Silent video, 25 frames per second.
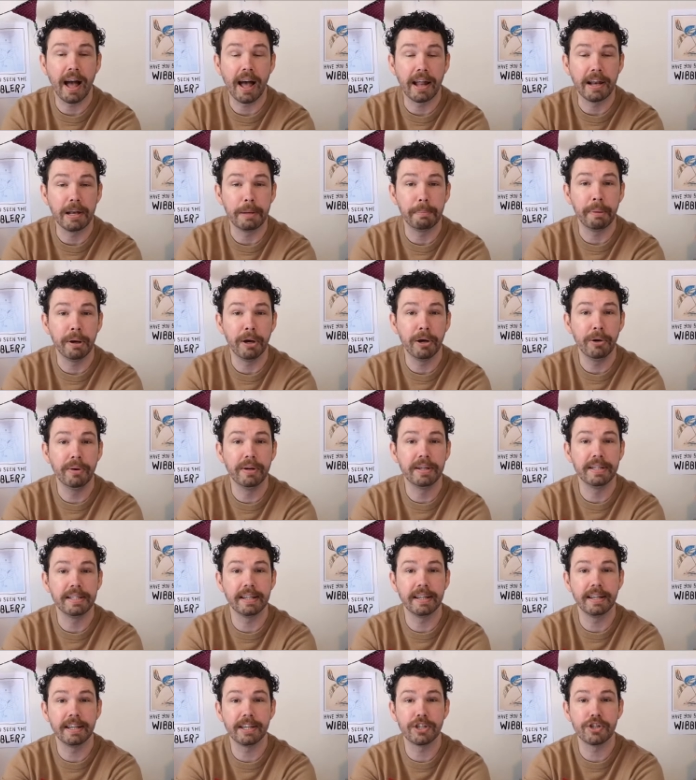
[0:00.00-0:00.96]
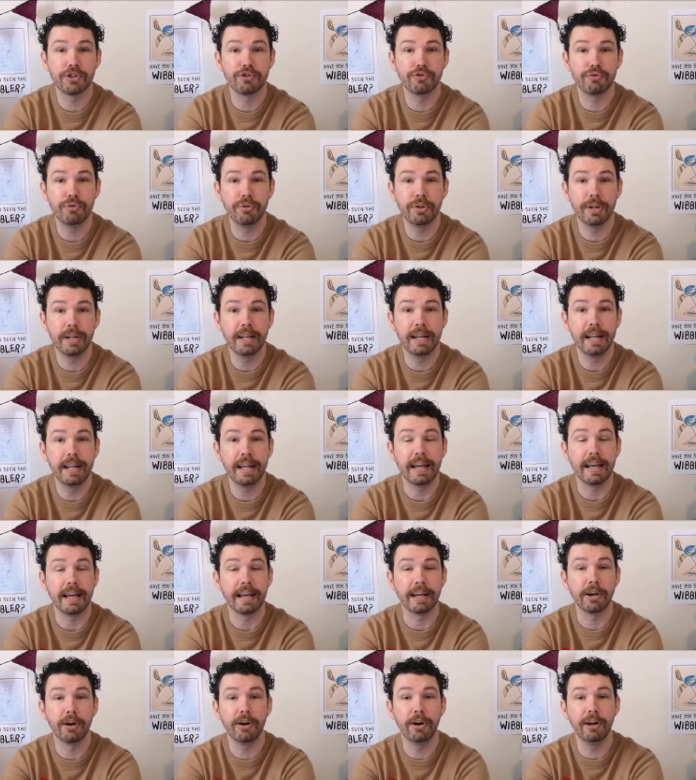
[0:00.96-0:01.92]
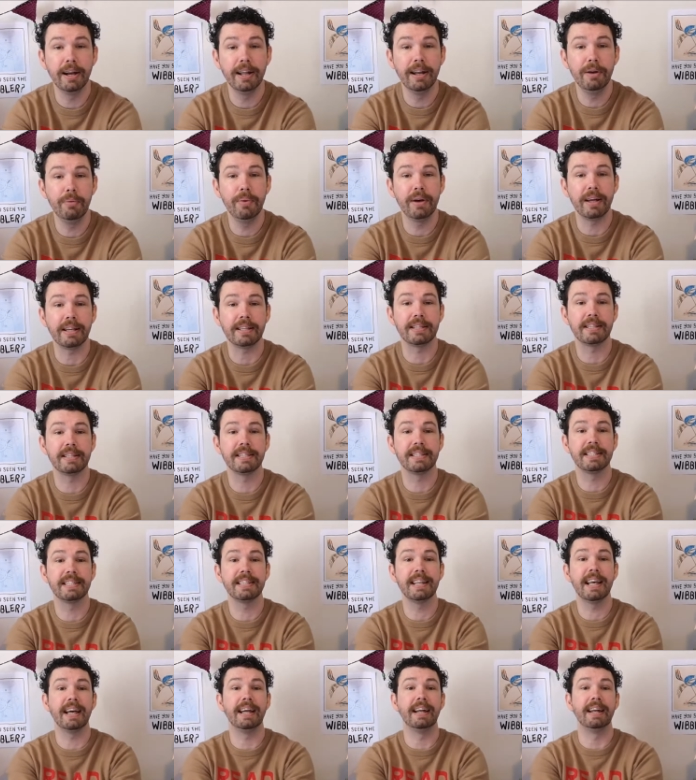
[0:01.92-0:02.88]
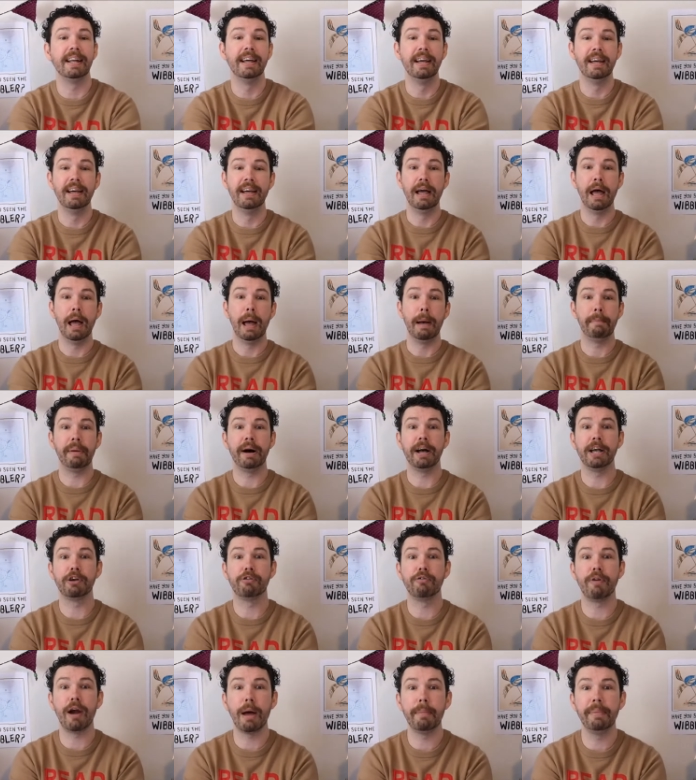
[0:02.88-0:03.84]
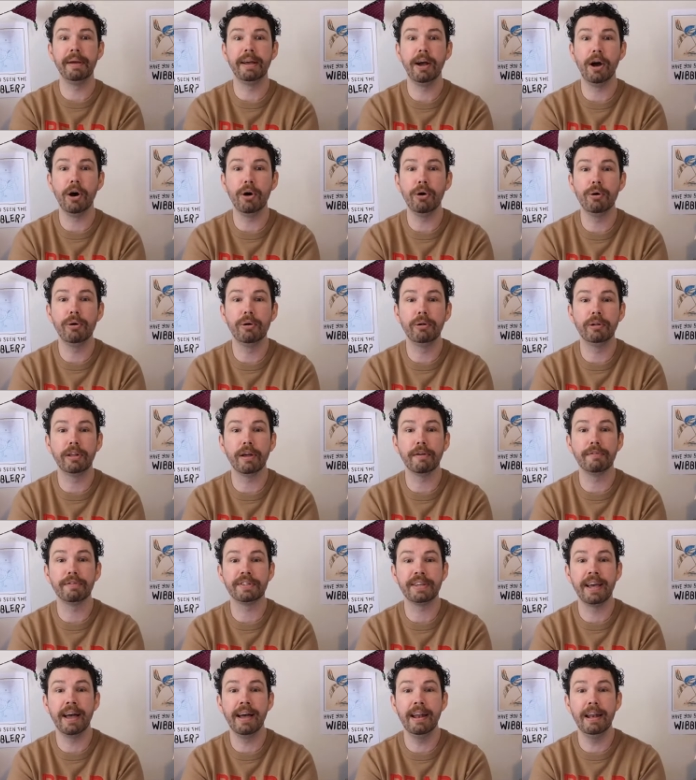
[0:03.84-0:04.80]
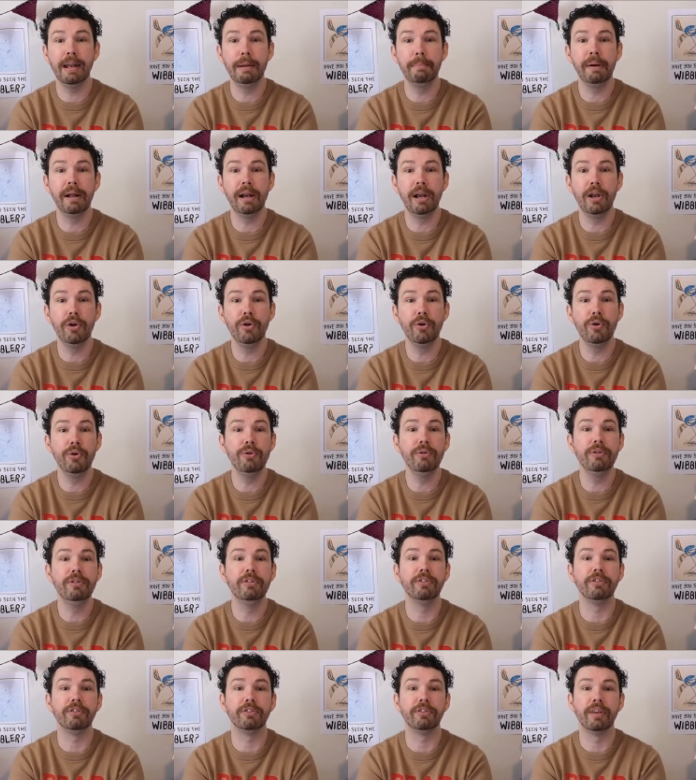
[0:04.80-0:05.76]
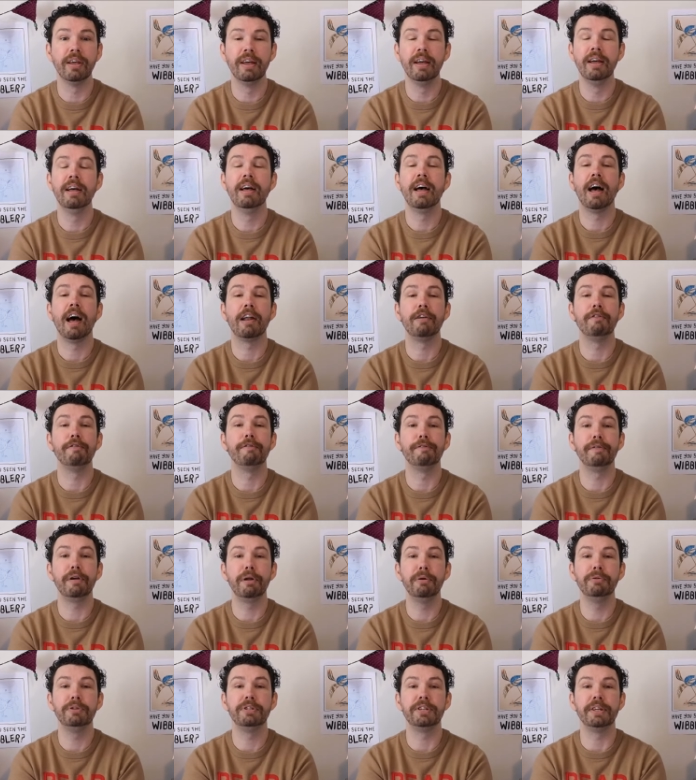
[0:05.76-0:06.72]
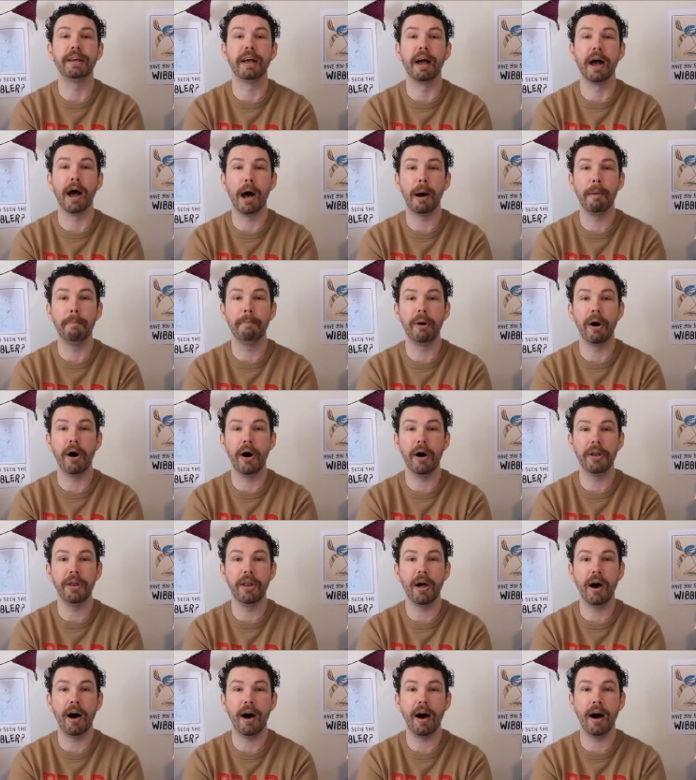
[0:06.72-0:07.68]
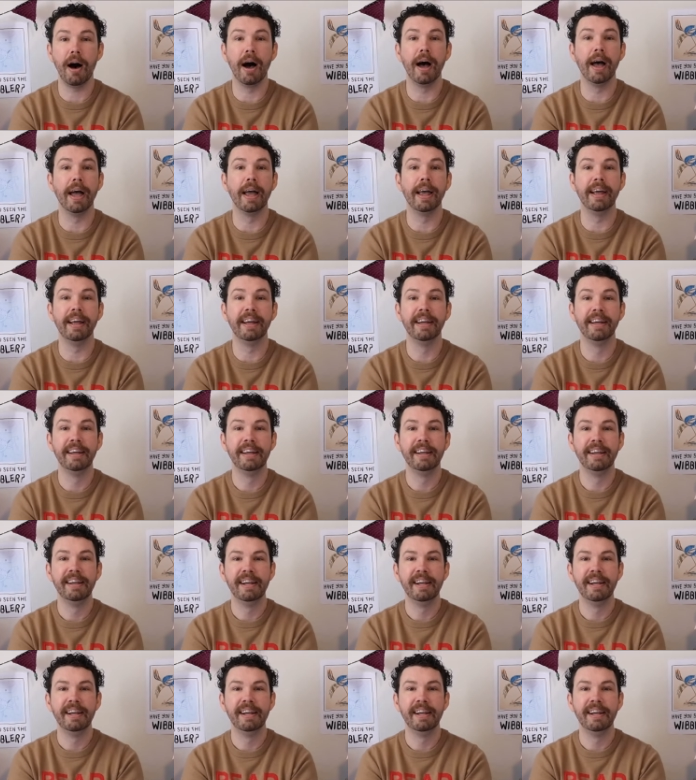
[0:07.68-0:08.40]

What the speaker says: And poet extraordinaire Colin West said, by grabbing hold of 10 balloons and floating up on high.